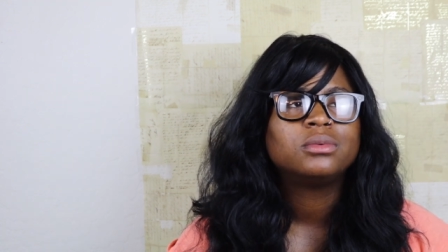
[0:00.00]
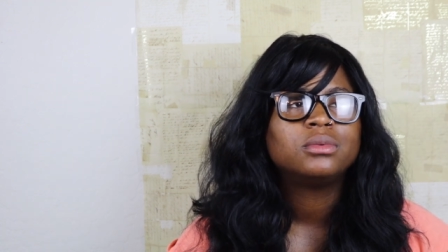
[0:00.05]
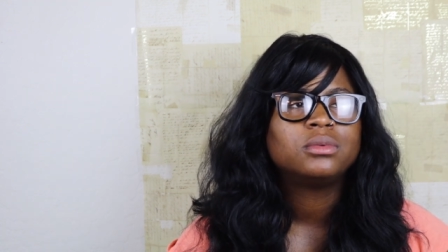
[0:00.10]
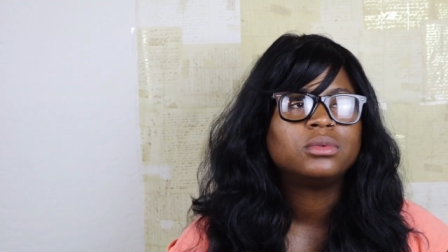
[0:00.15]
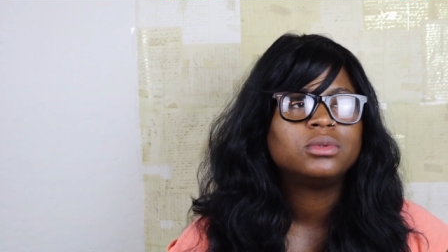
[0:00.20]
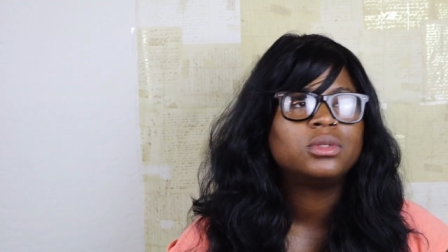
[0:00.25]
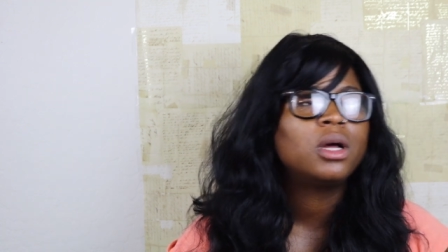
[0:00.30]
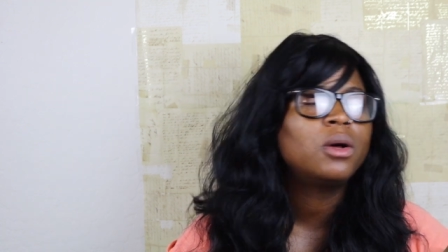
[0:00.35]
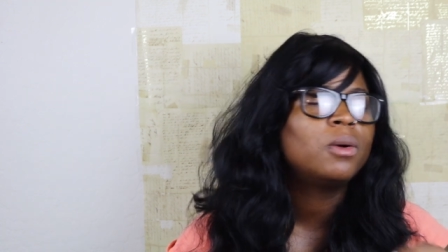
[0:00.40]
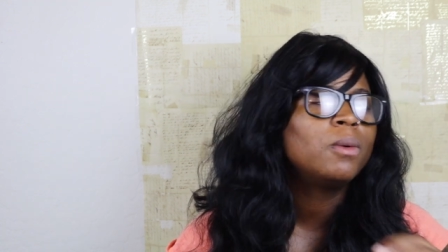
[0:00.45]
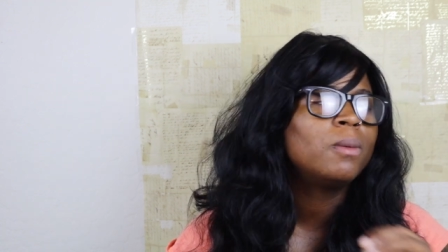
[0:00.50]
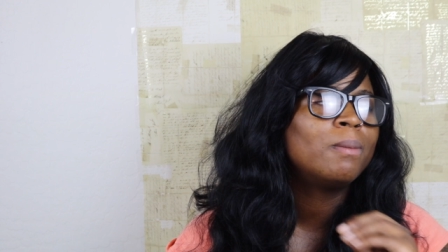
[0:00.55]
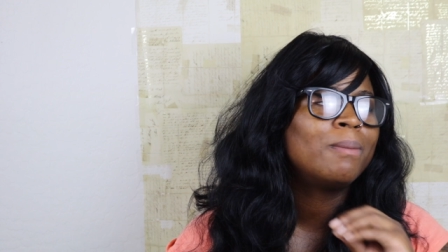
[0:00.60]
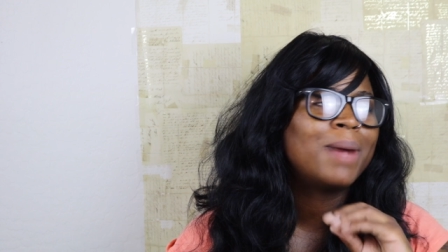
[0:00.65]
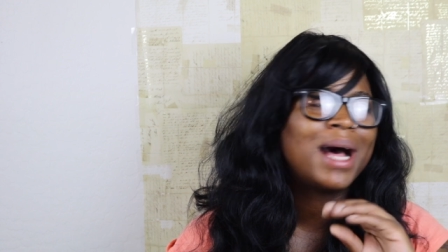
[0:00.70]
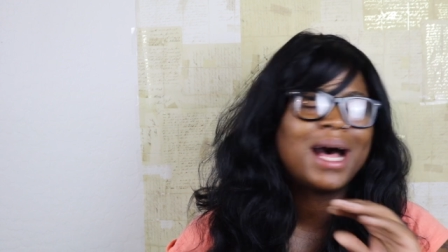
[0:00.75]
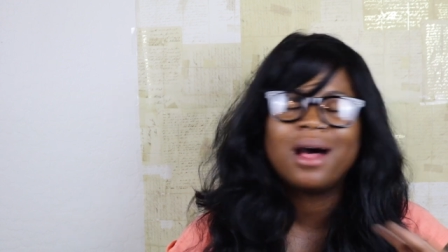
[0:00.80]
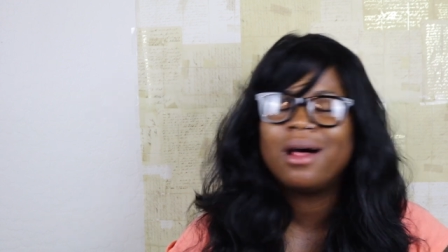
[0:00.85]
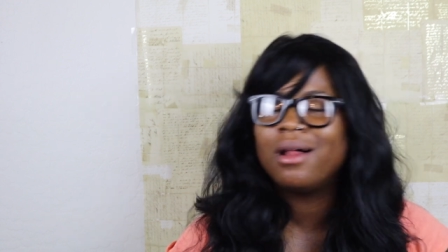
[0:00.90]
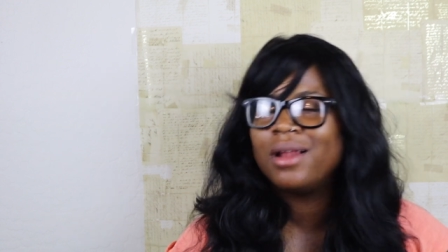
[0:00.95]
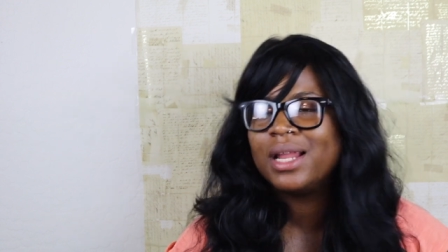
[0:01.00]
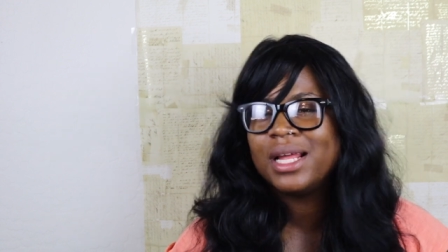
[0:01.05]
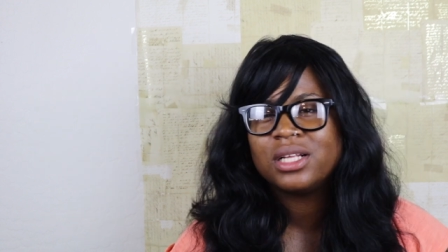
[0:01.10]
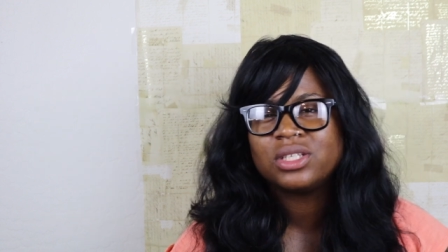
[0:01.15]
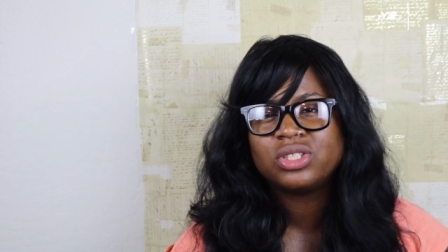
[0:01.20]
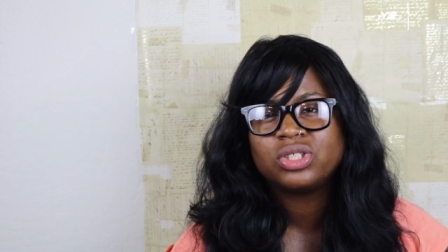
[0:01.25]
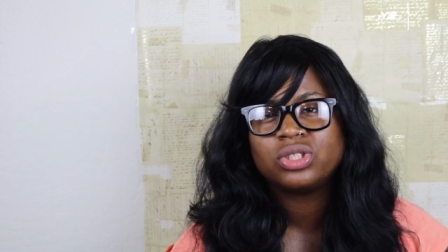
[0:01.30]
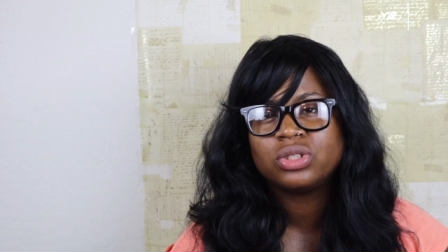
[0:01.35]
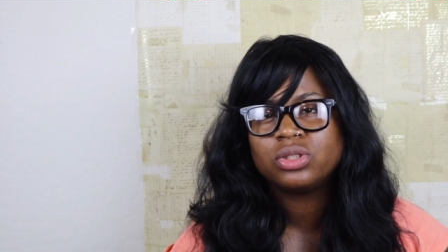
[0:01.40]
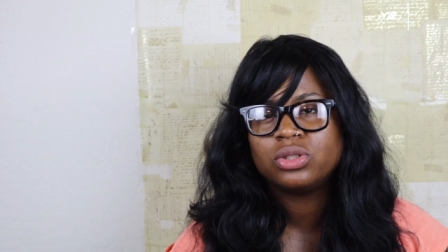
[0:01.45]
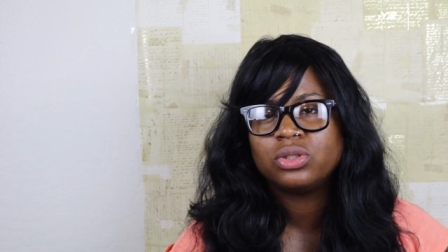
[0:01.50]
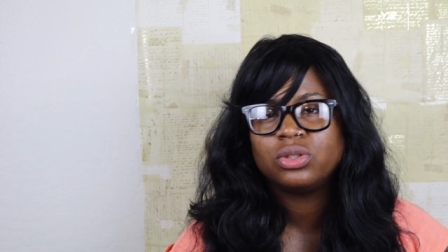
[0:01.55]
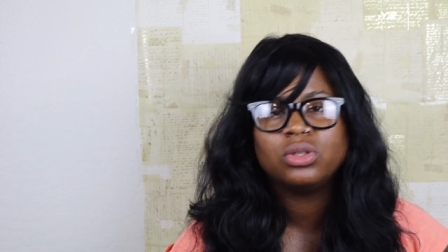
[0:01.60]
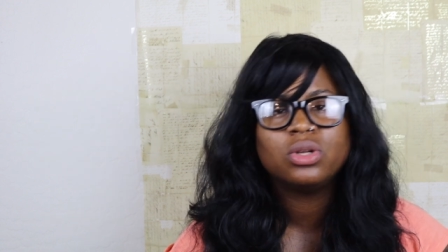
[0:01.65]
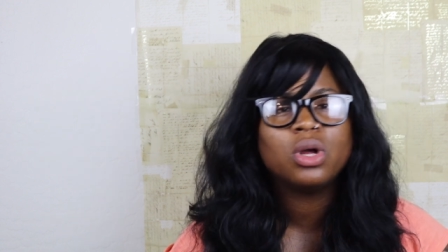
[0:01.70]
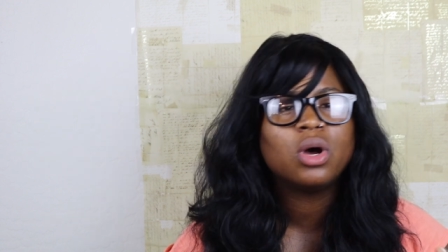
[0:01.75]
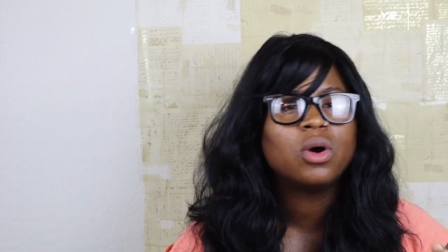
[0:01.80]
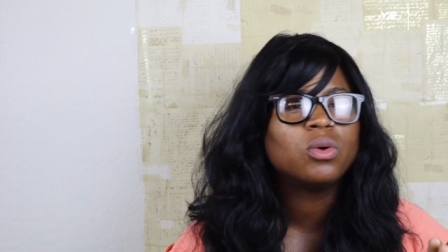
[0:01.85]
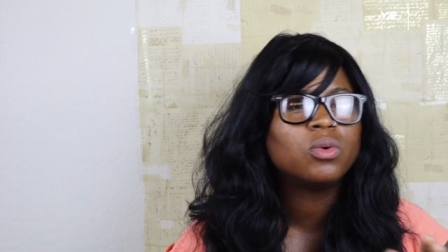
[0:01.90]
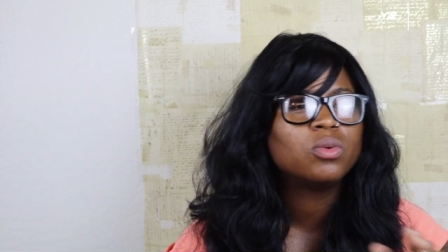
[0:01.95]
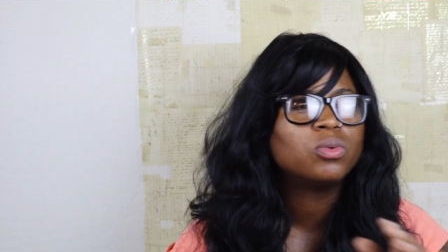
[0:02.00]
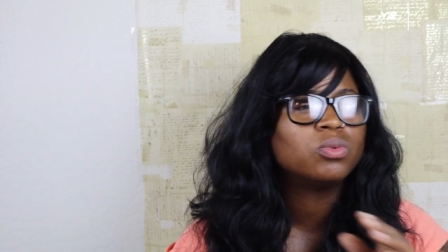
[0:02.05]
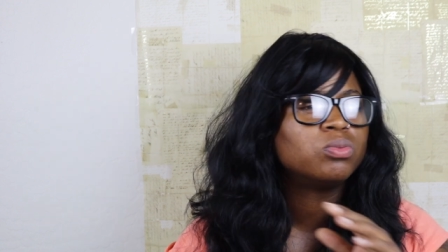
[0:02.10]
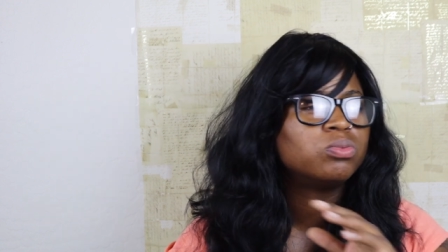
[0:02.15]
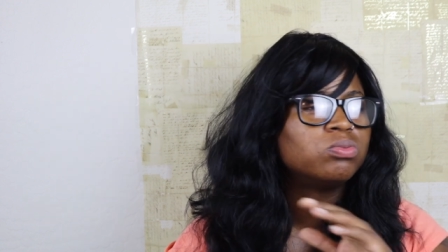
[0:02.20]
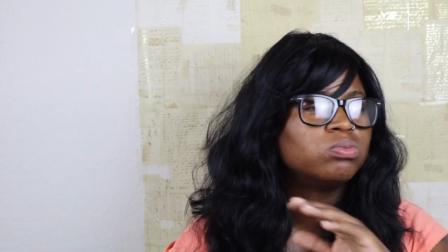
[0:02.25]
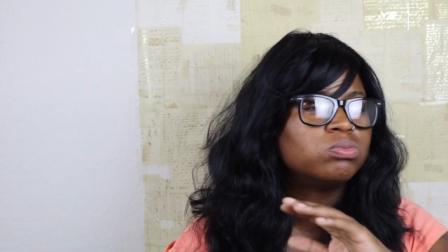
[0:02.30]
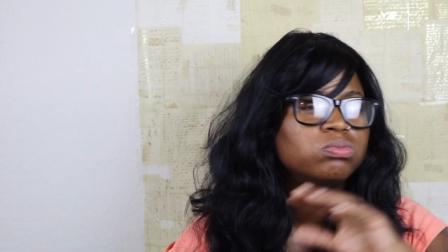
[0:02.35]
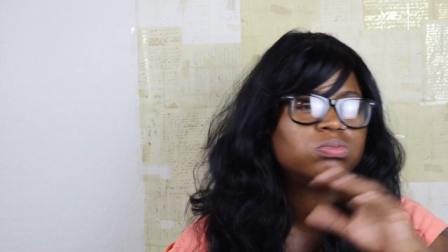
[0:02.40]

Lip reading: no mileage, no